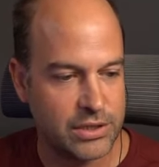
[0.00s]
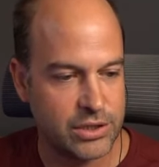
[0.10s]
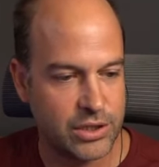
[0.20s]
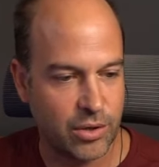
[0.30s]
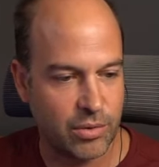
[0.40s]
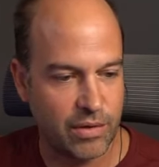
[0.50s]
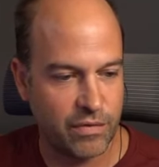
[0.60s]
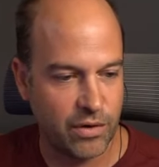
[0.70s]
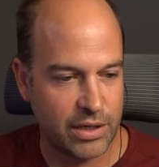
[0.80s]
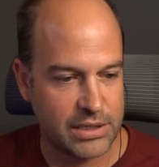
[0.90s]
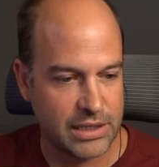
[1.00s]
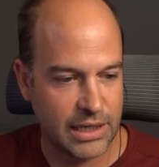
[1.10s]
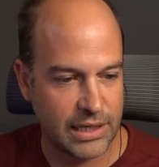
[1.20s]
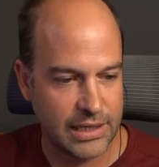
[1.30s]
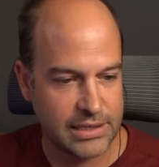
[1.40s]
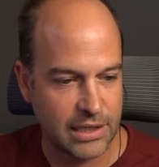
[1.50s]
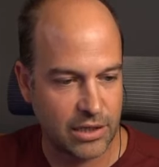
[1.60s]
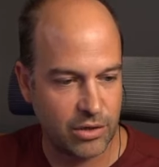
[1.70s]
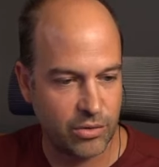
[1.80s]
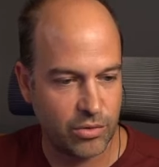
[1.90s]
So if I say, let's
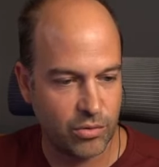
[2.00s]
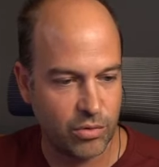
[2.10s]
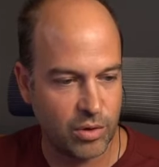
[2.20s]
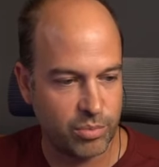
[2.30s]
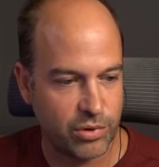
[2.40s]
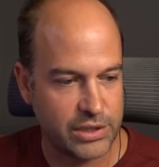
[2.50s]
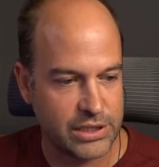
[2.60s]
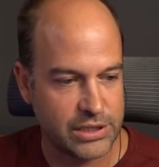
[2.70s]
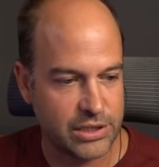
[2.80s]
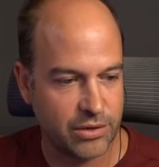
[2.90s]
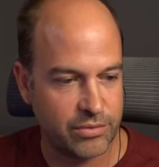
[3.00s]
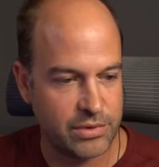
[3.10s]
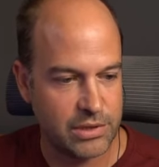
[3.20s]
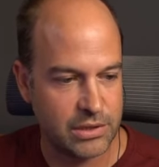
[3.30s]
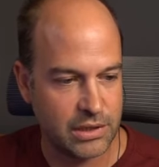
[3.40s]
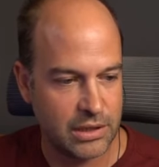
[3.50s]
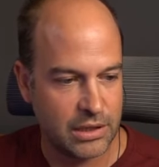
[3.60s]
include all the brightest tones,